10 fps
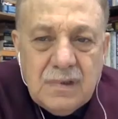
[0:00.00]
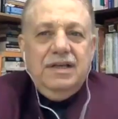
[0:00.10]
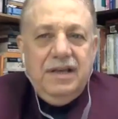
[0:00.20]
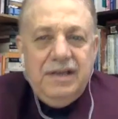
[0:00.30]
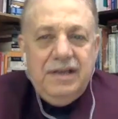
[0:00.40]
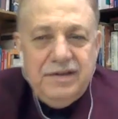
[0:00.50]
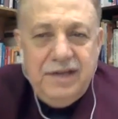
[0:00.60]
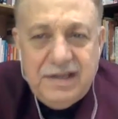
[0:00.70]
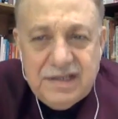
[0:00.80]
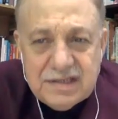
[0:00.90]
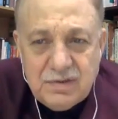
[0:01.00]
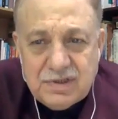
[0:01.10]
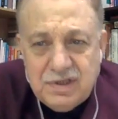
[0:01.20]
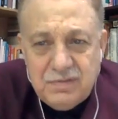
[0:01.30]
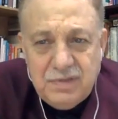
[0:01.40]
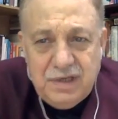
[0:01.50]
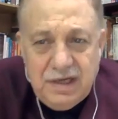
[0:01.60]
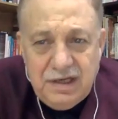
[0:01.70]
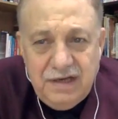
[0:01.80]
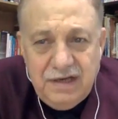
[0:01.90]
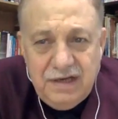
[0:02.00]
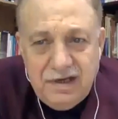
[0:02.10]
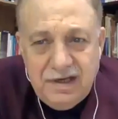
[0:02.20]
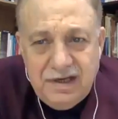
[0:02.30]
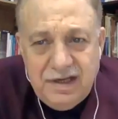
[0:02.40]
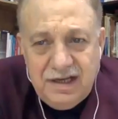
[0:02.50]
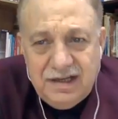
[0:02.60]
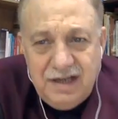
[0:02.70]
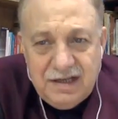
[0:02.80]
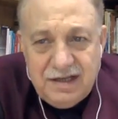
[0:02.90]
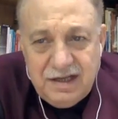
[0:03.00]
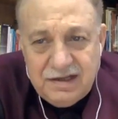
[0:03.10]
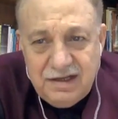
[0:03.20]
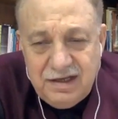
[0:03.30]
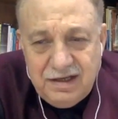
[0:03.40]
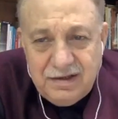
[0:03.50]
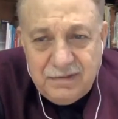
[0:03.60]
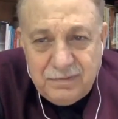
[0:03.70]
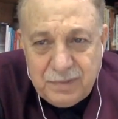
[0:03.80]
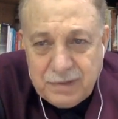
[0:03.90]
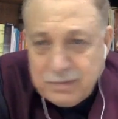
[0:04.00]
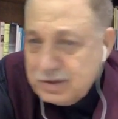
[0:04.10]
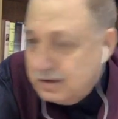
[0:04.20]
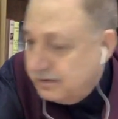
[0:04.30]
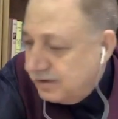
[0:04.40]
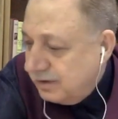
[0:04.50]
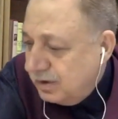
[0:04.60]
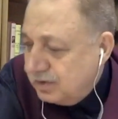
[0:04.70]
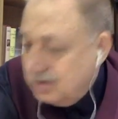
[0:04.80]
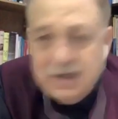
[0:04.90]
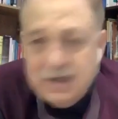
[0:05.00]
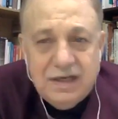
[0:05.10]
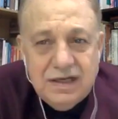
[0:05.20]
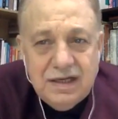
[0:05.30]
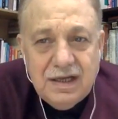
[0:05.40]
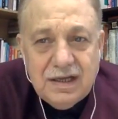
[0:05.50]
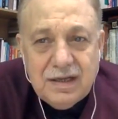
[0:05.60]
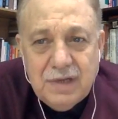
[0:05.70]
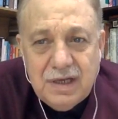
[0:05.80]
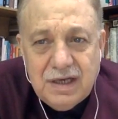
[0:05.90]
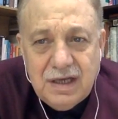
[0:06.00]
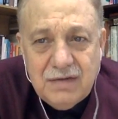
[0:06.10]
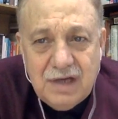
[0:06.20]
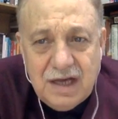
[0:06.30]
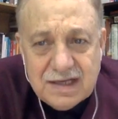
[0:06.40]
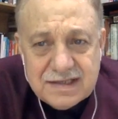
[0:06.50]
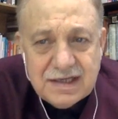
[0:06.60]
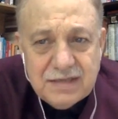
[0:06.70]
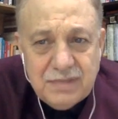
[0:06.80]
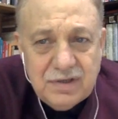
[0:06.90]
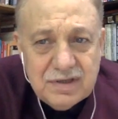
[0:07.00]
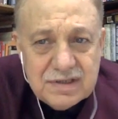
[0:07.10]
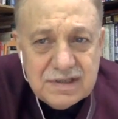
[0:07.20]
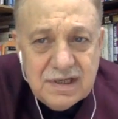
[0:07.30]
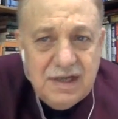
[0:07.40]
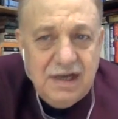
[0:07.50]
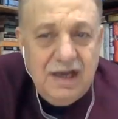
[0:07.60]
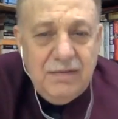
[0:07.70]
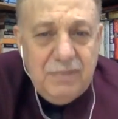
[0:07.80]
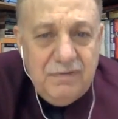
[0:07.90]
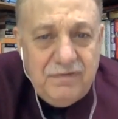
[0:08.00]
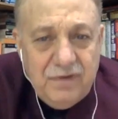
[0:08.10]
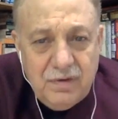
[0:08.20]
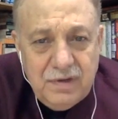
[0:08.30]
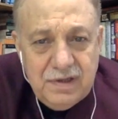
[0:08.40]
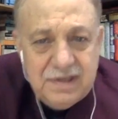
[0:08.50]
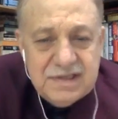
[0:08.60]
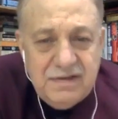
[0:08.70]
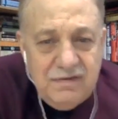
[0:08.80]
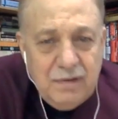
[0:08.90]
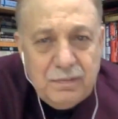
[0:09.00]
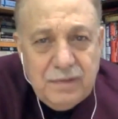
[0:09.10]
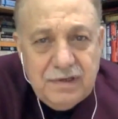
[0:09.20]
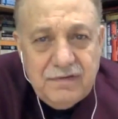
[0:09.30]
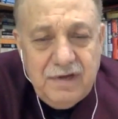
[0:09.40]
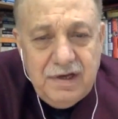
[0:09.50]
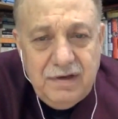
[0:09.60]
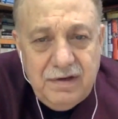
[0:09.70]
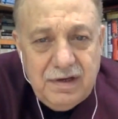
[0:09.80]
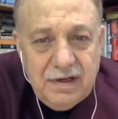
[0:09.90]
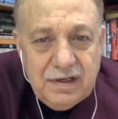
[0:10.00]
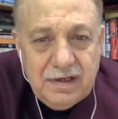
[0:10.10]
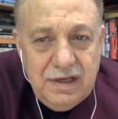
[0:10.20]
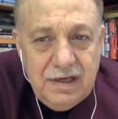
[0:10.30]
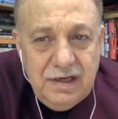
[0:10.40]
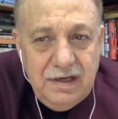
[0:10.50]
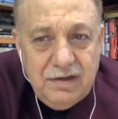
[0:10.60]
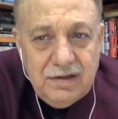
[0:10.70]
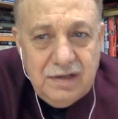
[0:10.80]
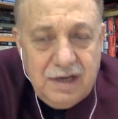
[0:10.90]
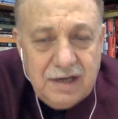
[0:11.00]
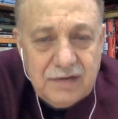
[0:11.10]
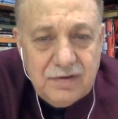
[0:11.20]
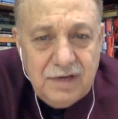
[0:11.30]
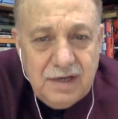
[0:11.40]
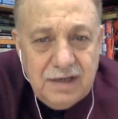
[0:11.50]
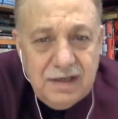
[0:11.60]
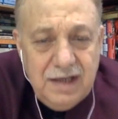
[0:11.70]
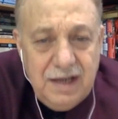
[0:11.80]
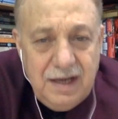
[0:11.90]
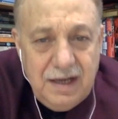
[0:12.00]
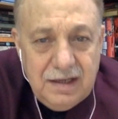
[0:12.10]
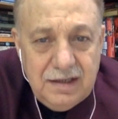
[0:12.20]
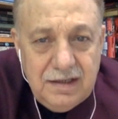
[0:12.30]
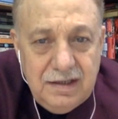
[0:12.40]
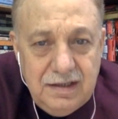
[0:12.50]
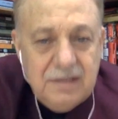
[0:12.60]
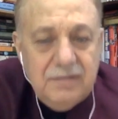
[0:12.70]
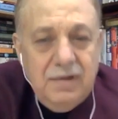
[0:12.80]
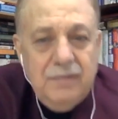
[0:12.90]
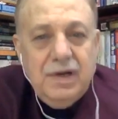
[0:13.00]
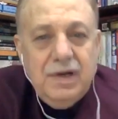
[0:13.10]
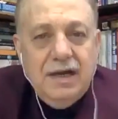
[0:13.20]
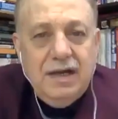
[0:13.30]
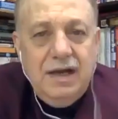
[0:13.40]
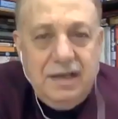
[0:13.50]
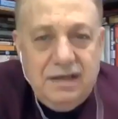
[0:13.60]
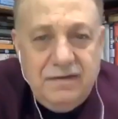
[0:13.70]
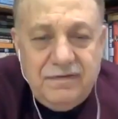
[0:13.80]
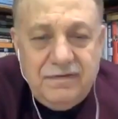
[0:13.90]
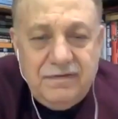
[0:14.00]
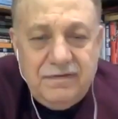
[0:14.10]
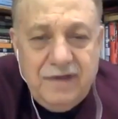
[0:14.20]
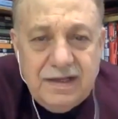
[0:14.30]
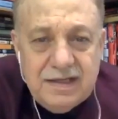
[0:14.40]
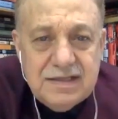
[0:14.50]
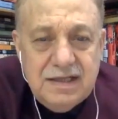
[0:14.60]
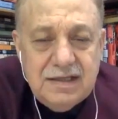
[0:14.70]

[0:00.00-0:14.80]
I can take this question, being living in India. I'll take the permission from Dr. Kamila, and I will answer it, because I have been following this development very clearly on the Erdogan and the Imran Khan. The fact is that